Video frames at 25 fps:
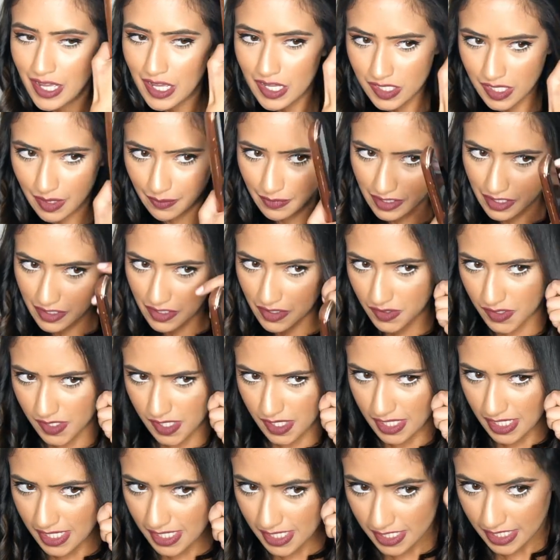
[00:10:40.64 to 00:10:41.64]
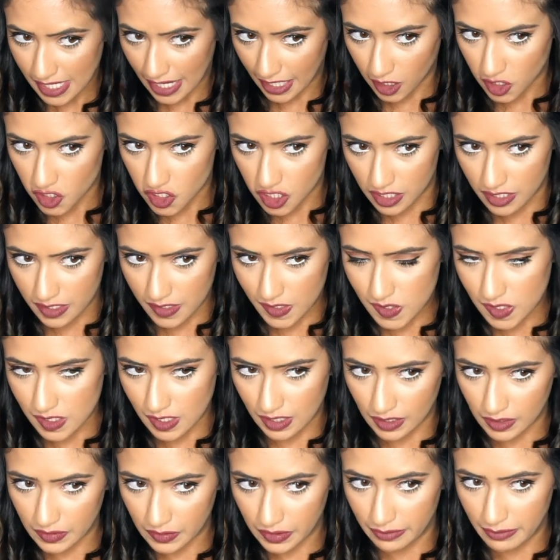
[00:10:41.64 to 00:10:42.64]
So I'm gonna use this section.
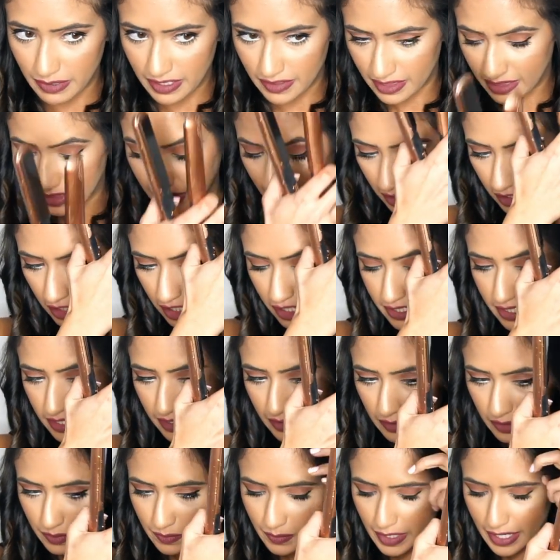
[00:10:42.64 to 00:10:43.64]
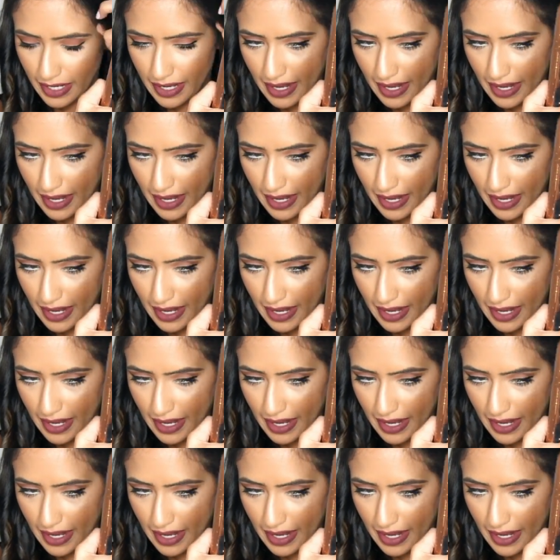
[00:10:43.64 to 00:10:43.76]
It's a little bit thicker, a little bit